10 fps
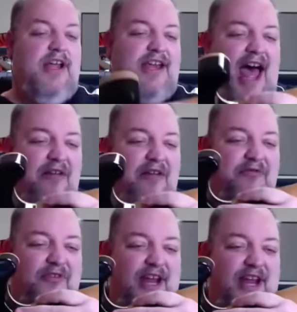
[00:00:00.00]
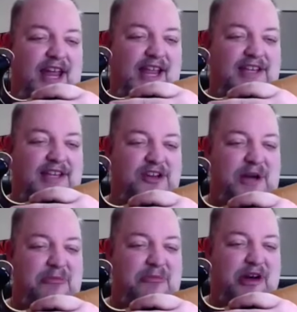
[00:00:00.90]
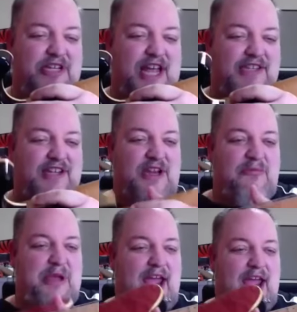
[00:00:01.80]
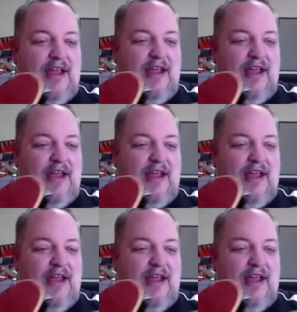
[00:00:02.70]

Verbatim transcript: Not really too many bird's eyes on the back.